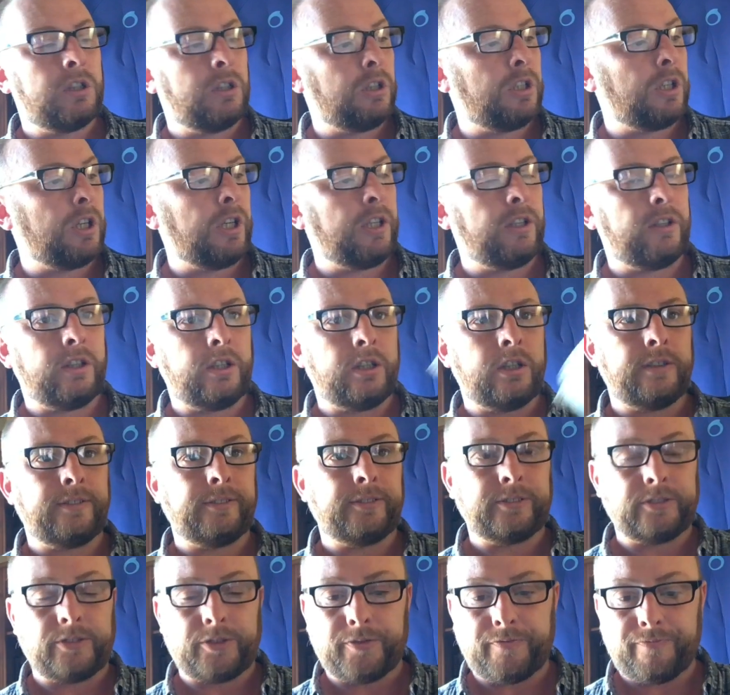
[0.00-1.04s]
Okay.
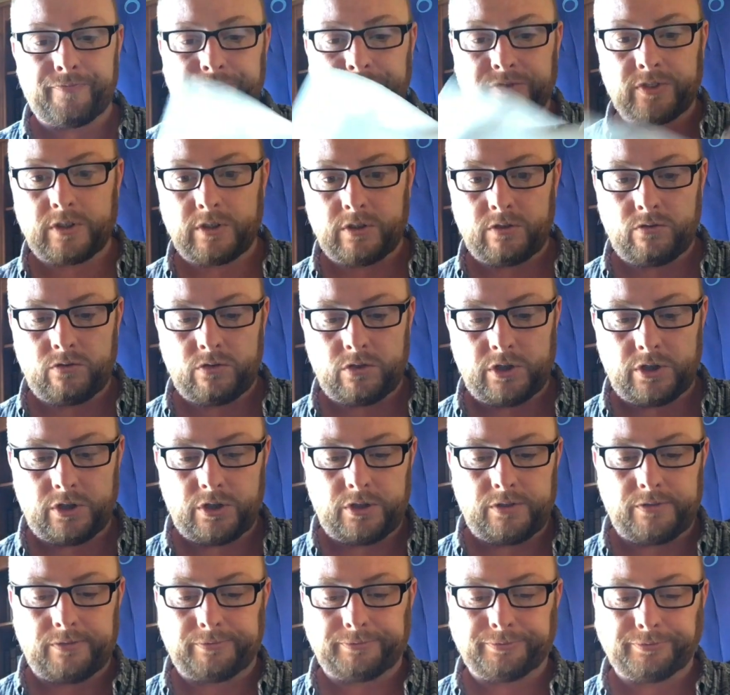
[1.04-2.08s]

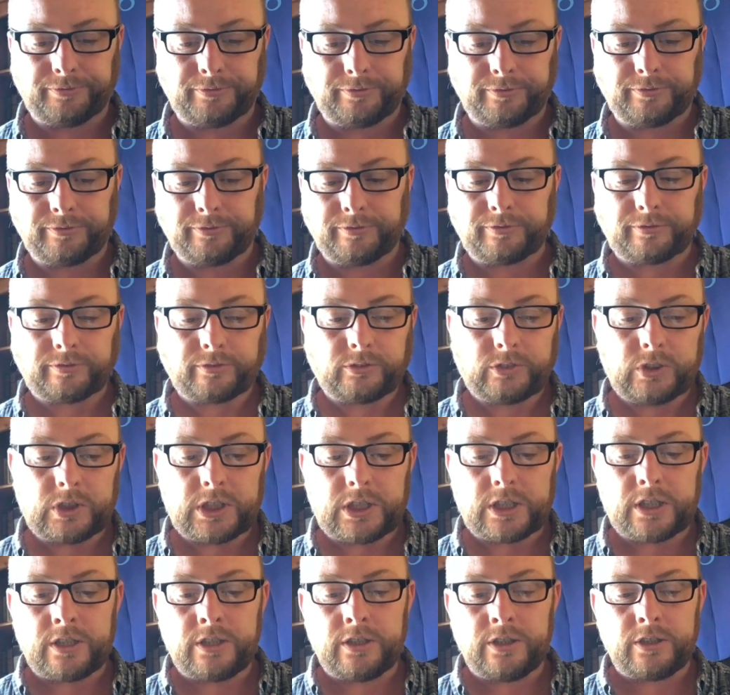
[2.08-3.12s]
Right.
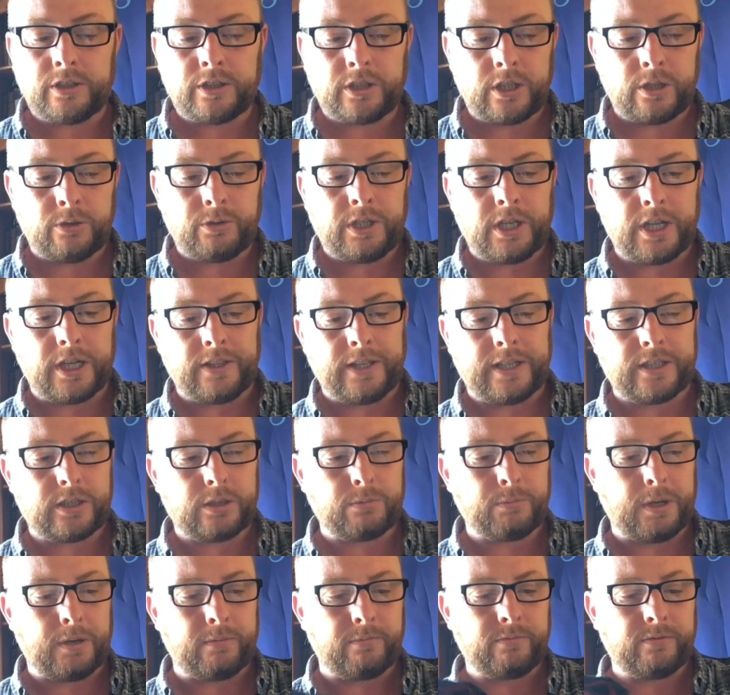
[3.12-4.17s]
So yeah, that's
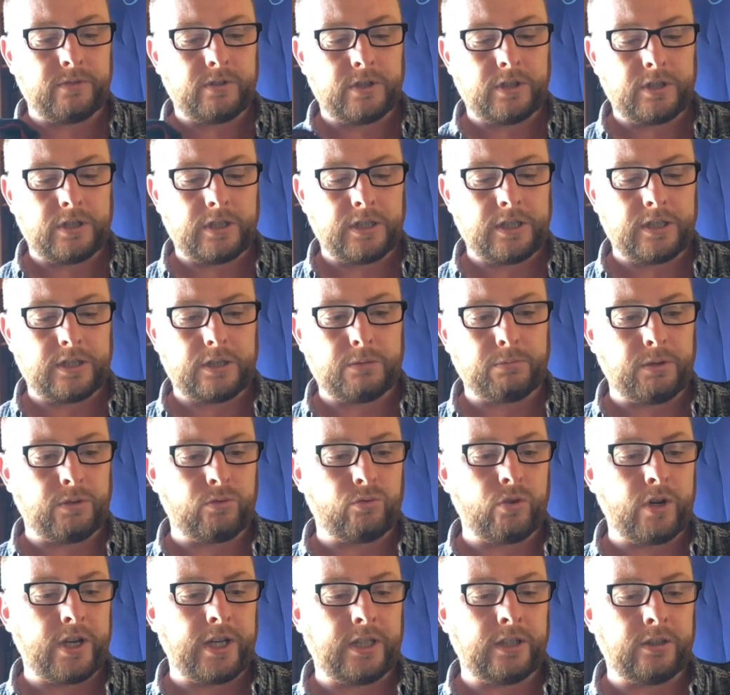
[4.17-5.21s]
the
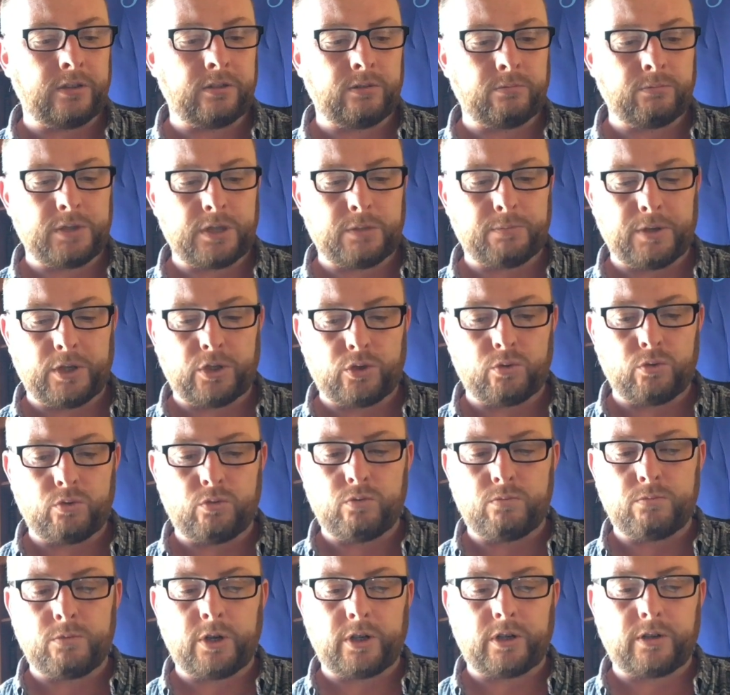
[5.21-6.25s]
range, a special
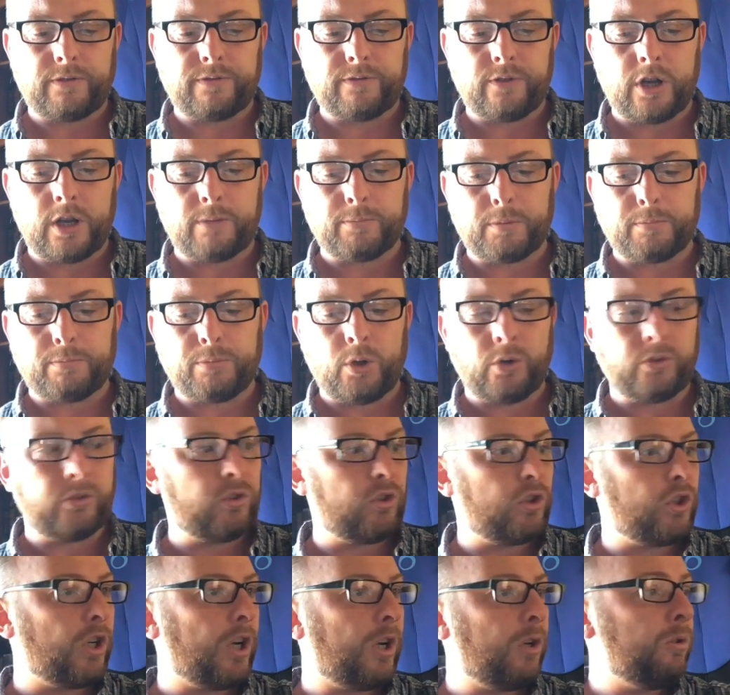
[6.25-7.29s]
microfiber
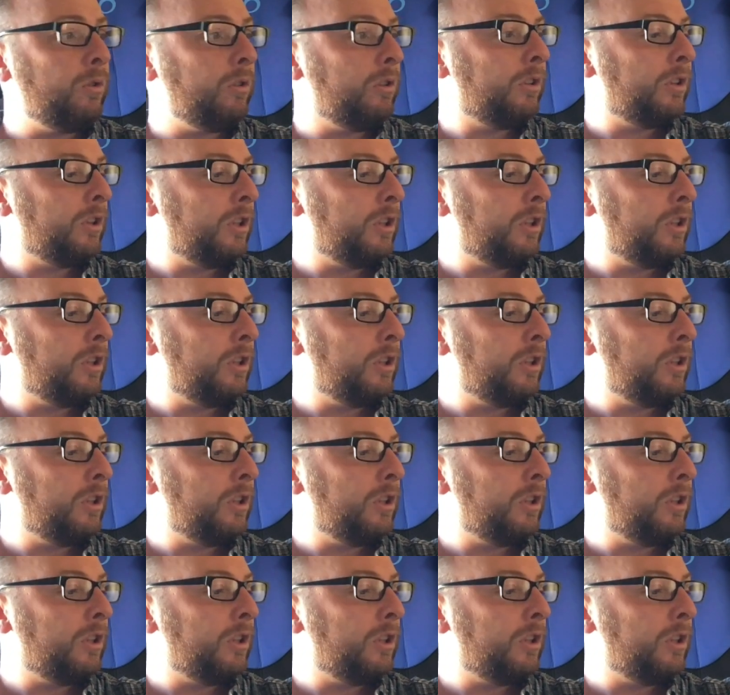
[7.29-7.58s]
poncho.